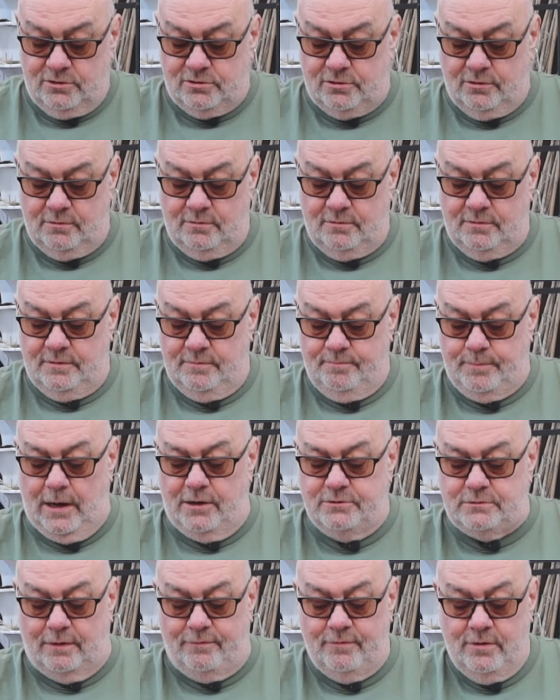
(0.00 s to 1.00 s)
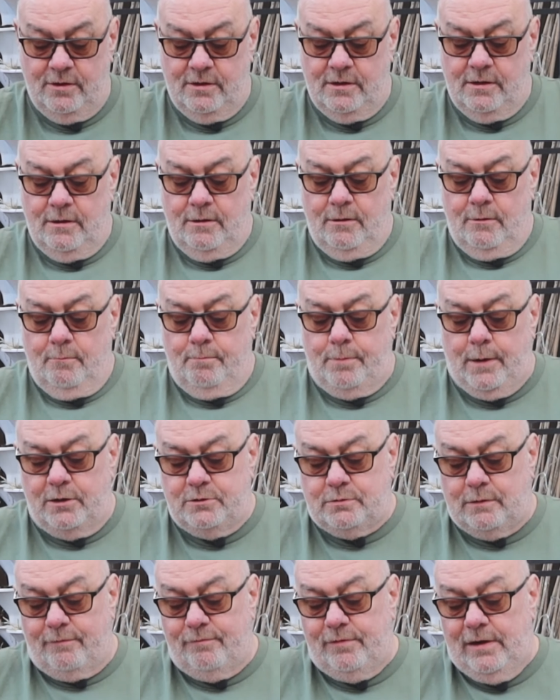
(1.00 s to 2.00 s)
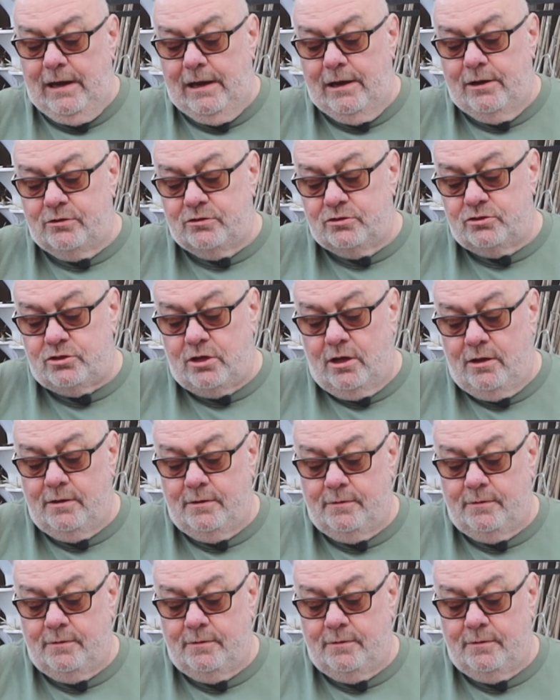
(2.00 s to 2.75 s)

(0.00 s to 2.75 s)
So better to have the little ones.